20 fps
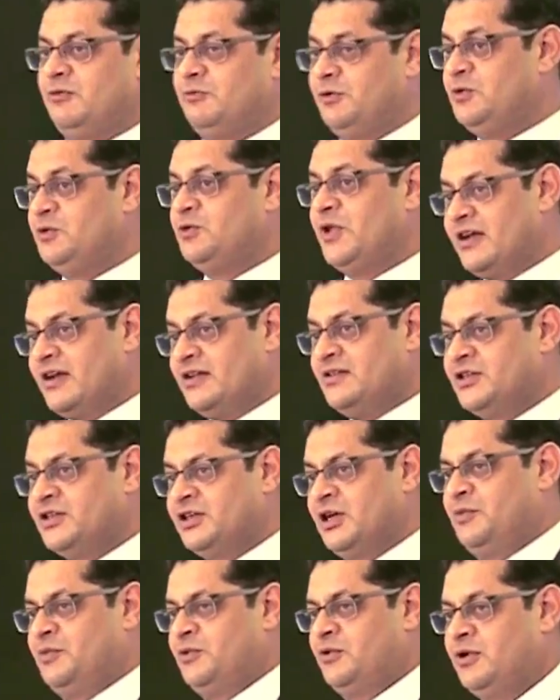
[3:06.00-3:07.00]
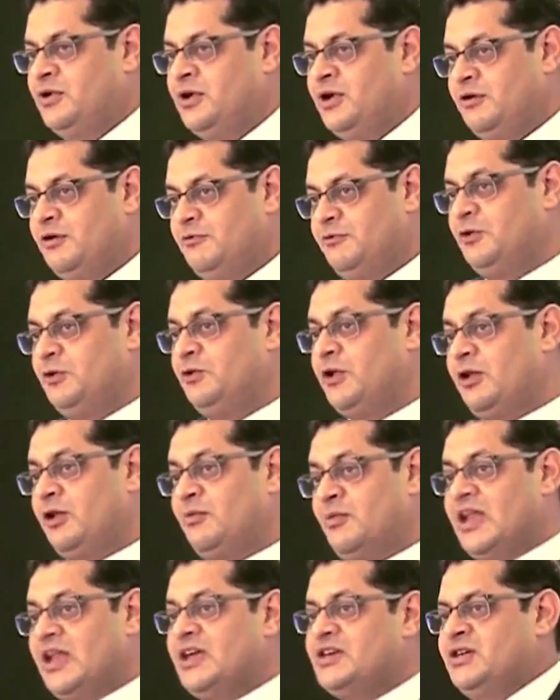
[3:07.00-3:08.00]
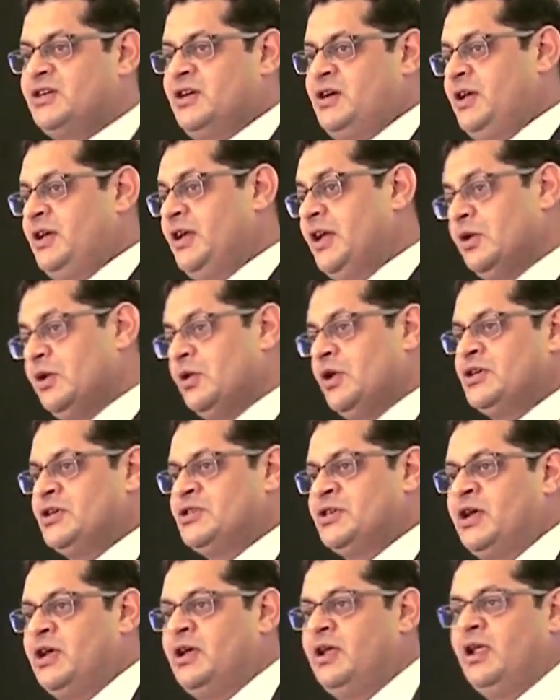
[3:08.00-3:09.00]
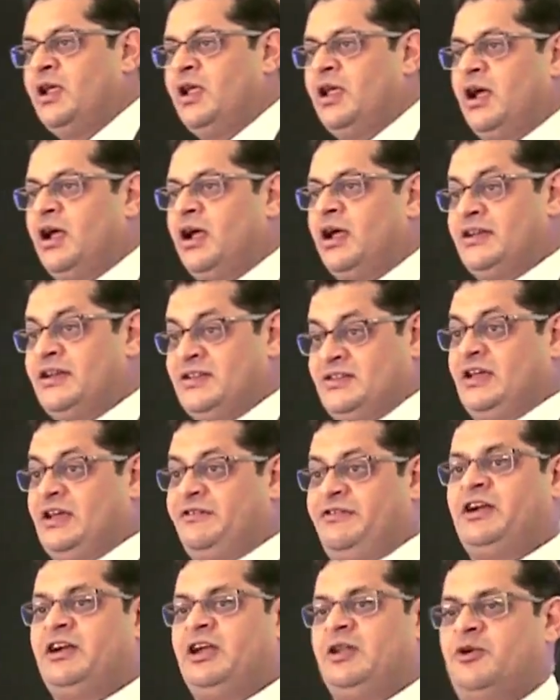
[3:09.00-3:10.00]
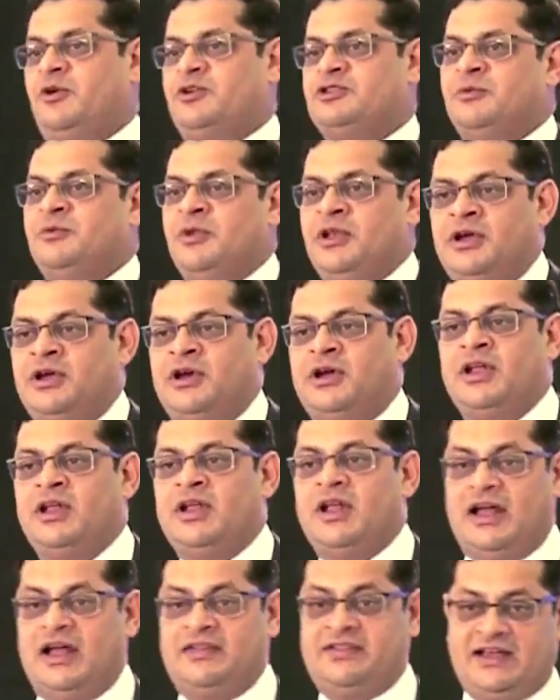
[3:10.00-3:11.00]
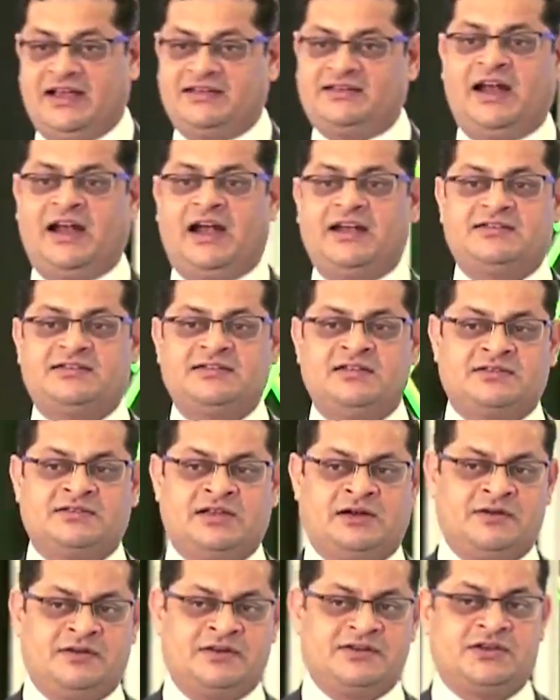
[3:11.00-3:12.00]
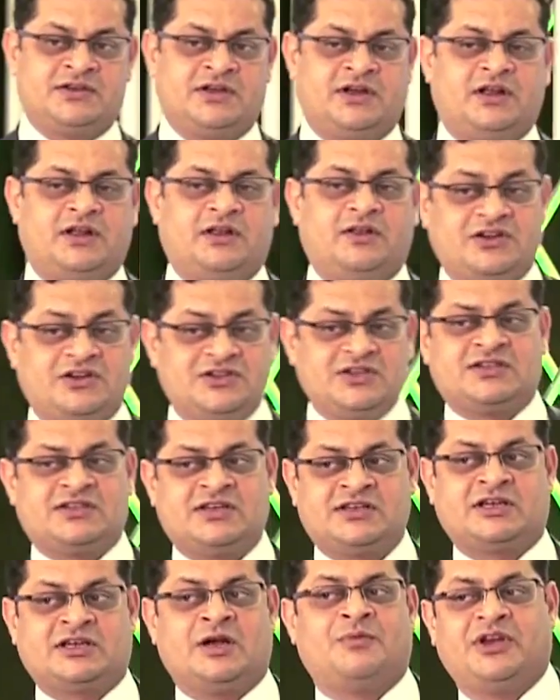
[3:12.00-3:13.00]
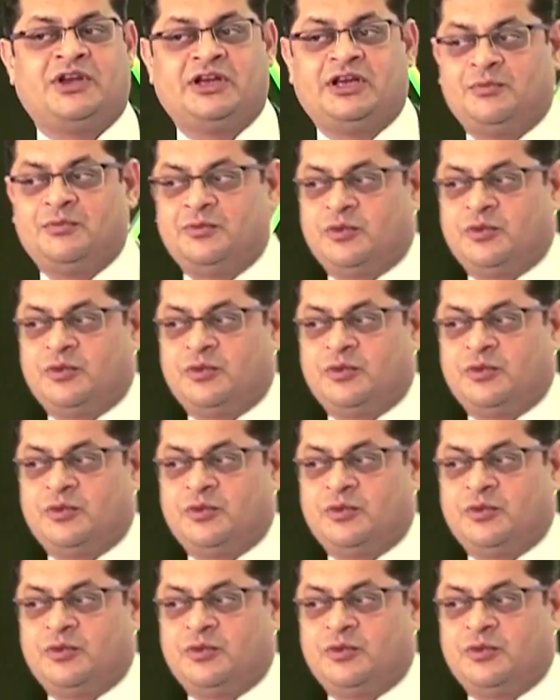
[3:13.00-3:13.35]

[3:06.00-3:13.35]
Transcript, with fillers: We do that in Singapore. We do that in Malaysia, in Indonesia. Uh, it is definitely possible here. And that's an additional service a logistics company can